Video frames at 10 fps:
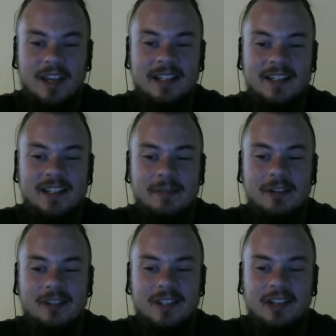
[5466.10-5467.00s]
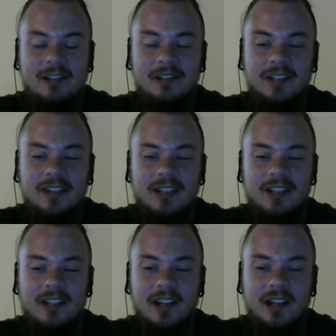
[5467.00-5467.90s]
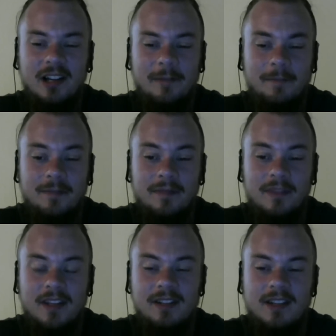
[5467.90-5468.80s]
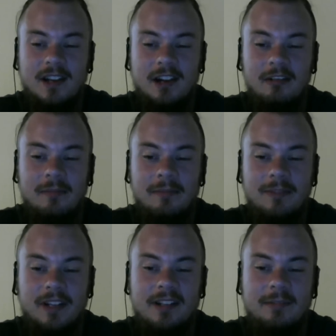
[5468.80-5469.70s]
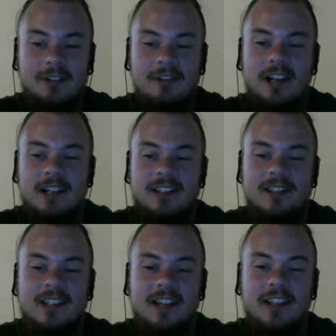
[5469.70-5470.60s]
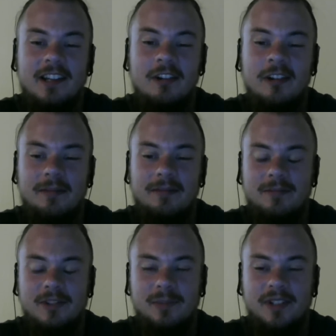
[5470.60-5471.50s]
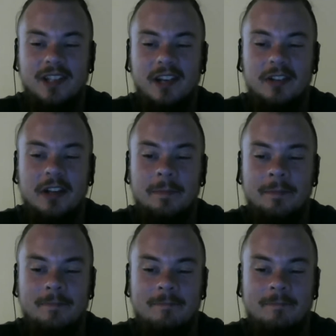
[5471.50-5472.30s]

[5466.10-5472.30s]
and then semi-recycled even in Skyrim, except with dragons instead of Daedra. Just put scales on them.